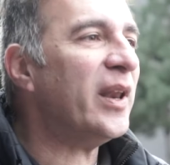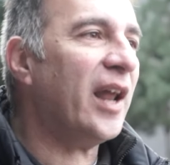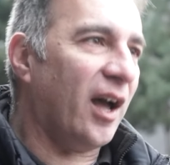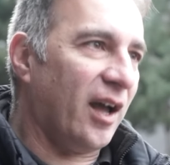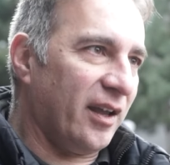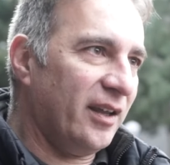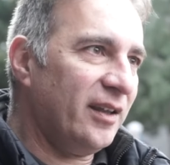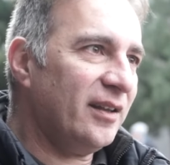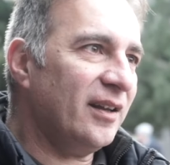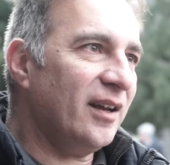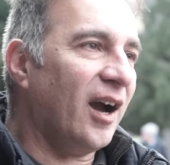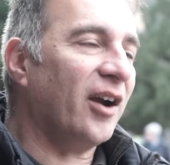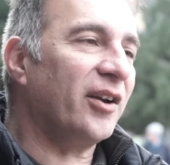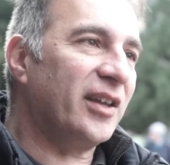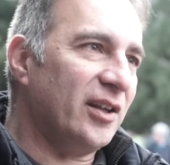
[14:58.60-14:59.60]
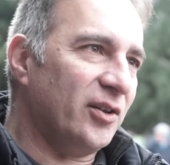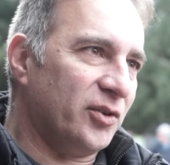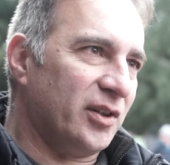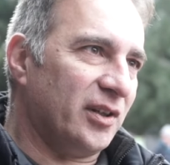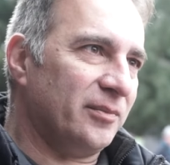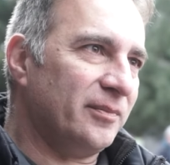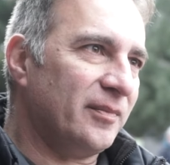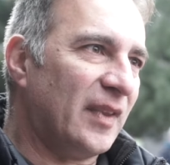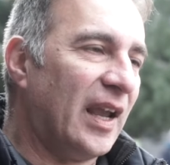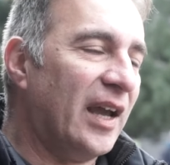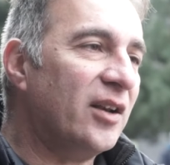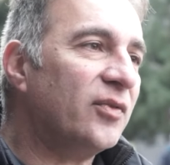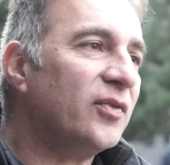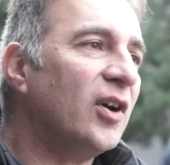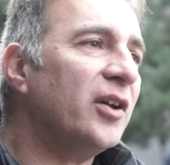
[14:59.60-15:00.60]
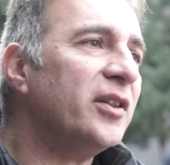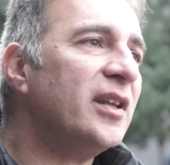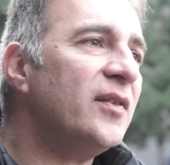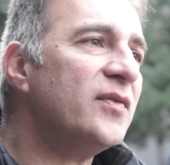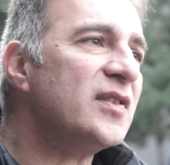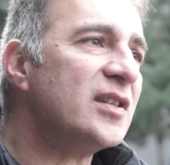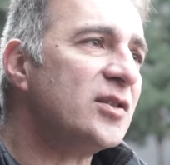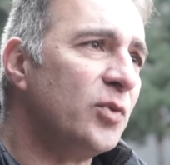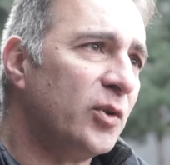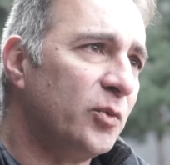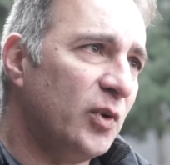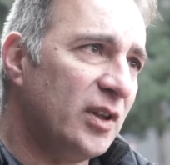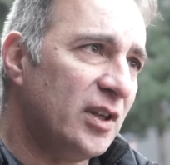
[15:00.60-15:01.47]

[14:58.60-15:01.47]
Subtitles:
and I are guilty. And if God gives us what we